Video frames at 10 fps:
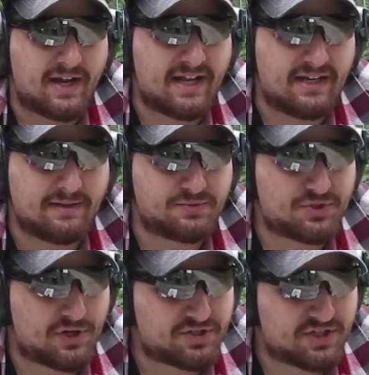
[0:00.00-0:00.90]
any
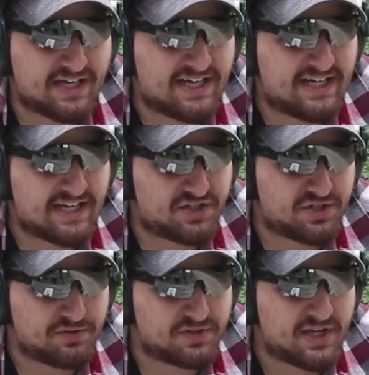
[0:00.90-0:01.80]
obstruction, any
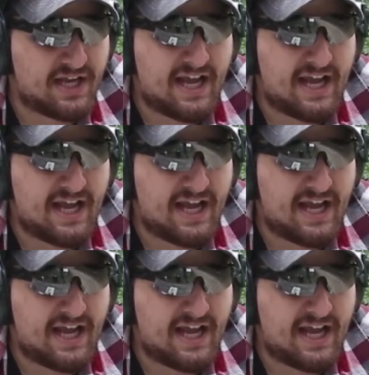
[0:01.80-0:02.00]
issues,